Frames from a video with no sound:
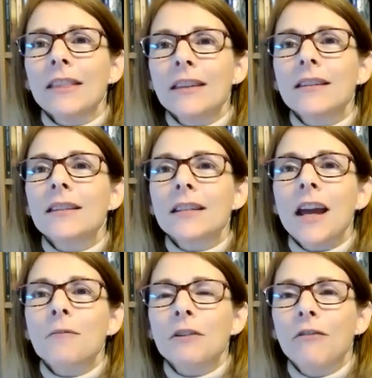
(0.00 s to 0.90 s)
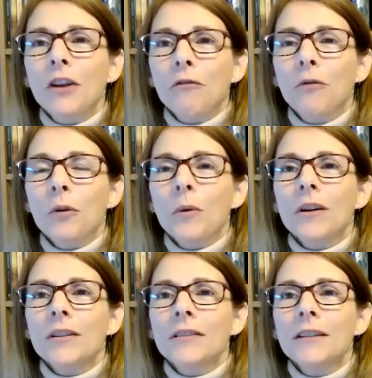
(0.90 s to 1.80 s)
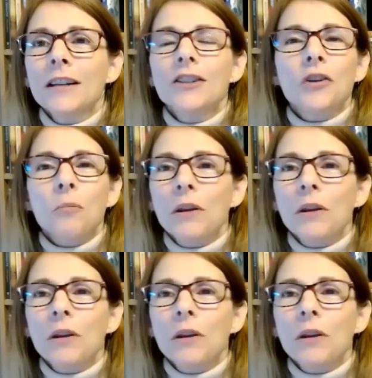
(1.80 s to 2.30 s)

this is the time to fail forward. Don't